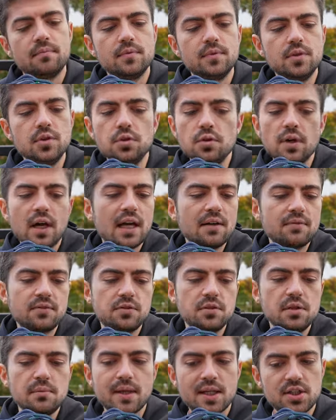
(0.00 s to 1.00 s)
You have
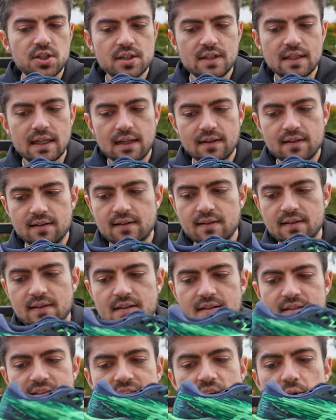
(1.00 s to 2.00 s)
to imagine that
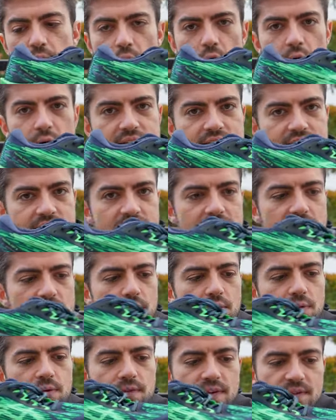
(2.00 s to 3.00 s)
0 is
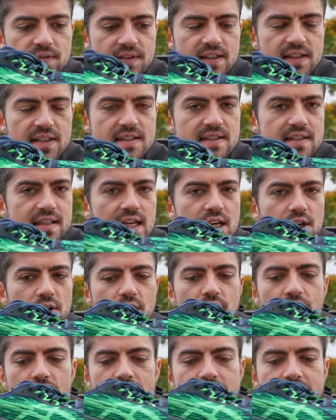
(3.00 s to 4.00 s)
here, 15 is
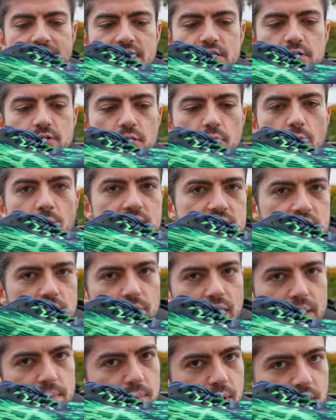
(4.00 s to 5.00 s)
here, and so the
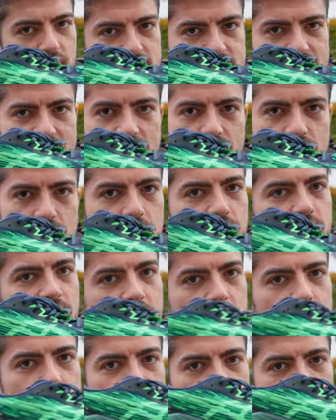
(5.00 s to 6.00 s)
Runscribe pods give you a
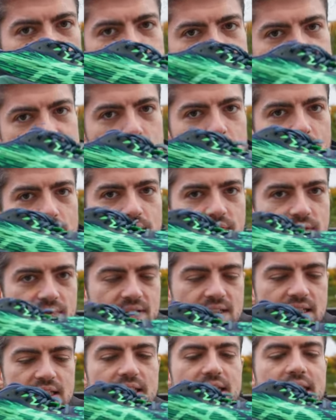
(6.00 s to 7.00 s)
value between 0 and
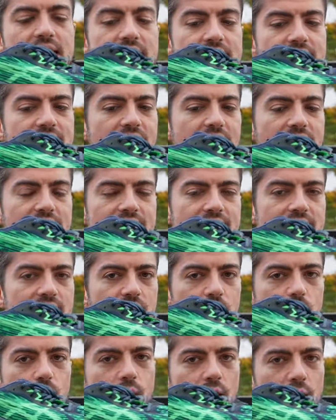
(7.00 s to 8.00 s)
15,
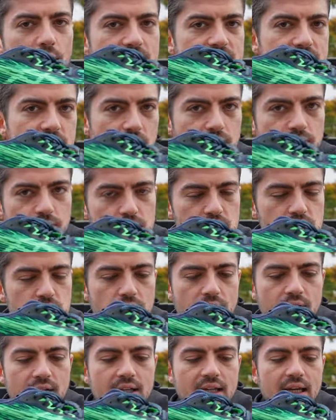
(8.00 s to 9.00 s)
indicating where is your foot
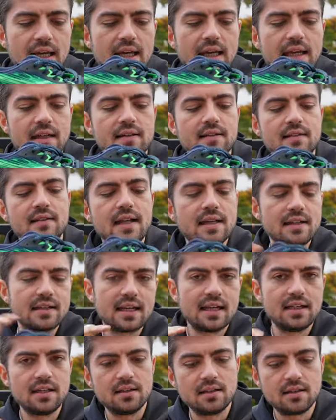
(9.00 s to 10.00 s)
strike, and that
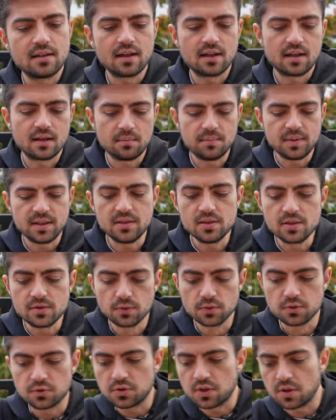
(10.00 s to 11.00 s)
can be
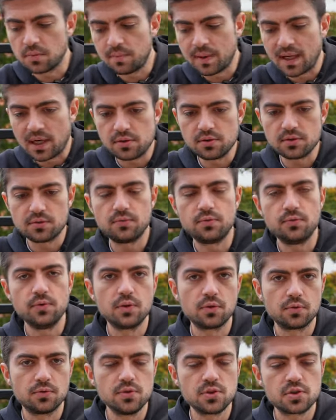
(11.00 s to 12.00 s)
useful to compare
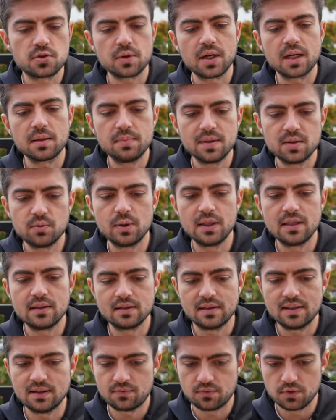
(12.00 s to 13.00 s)
your foot strike between
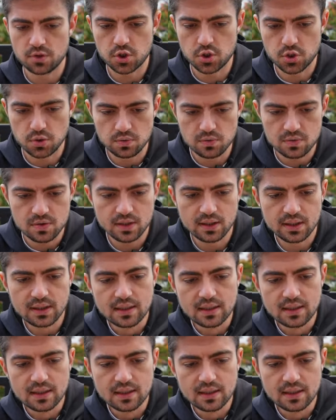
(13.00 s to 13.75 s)
the different shoes.